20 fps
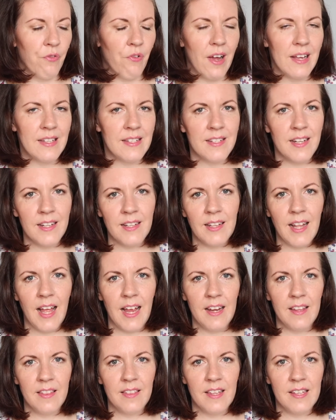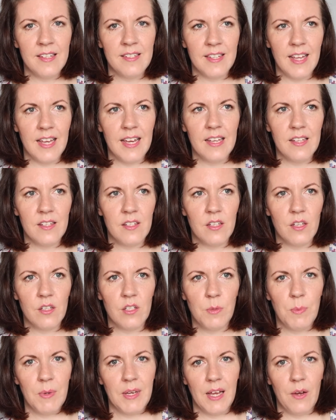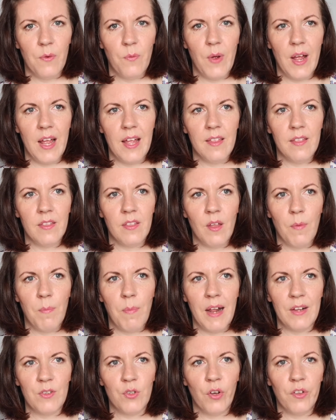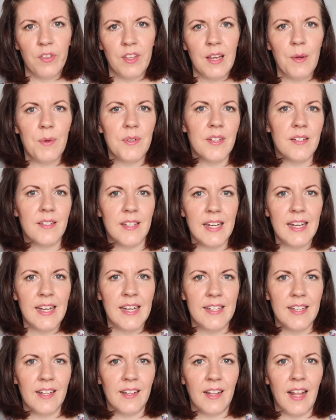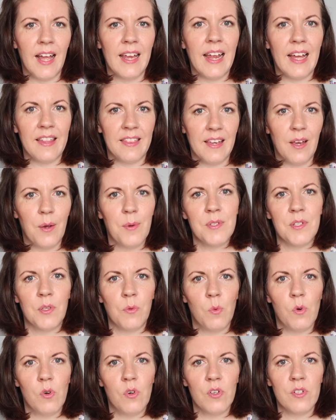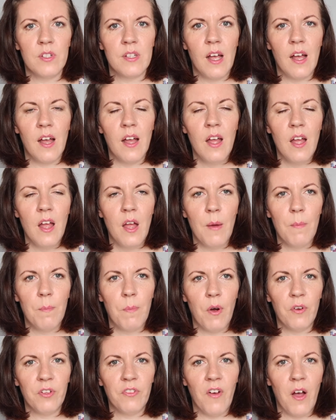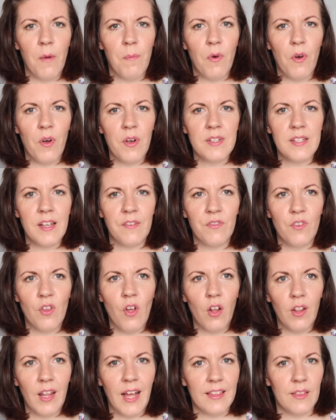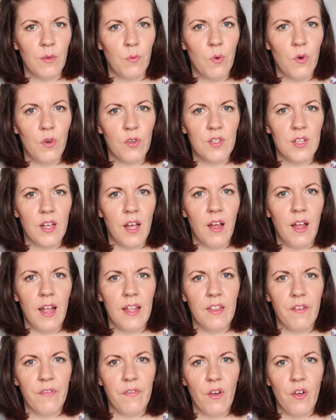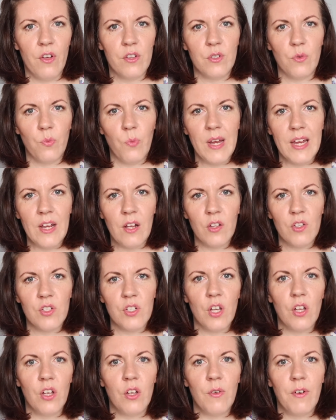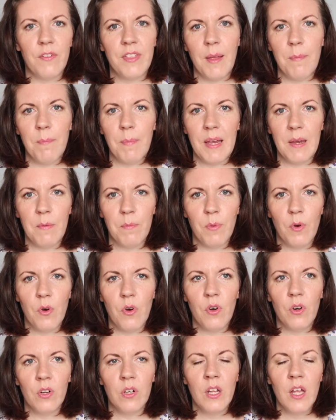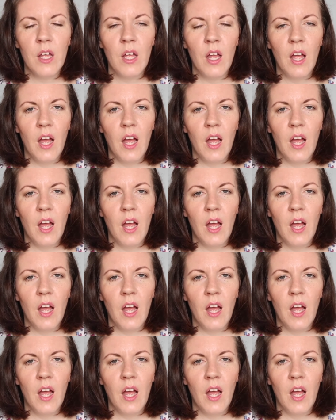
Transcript: Fraser didn't like the seat to begin with, but I don't think it was the seat he didn't like, I think it was the water. Both of our boys had not liked the water in the first week or two of them being born,